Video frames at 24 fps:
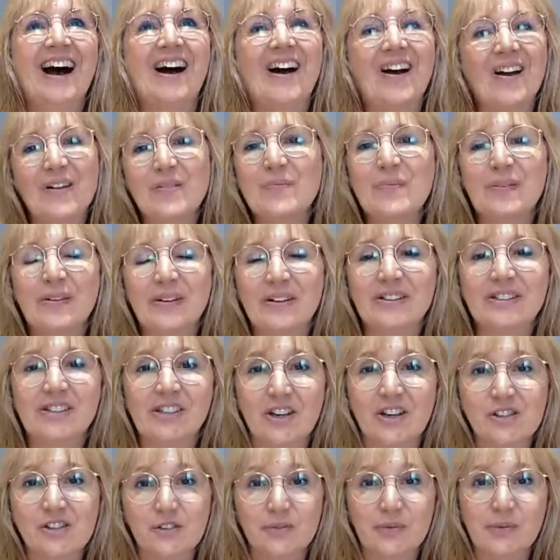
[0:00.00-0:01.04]
I put
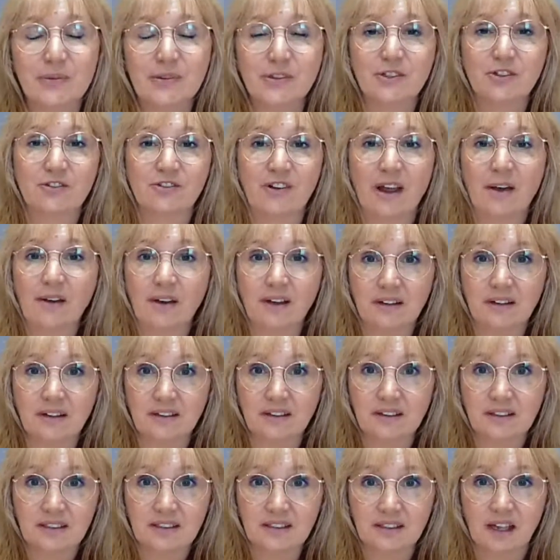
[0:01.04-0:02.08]
jars of water out under
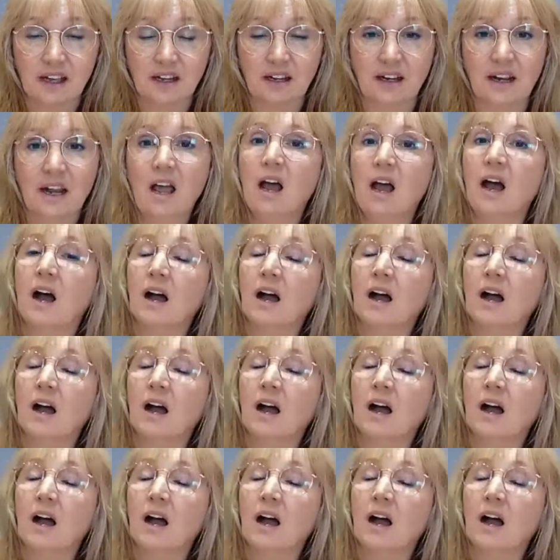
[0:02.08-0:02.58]
the sun.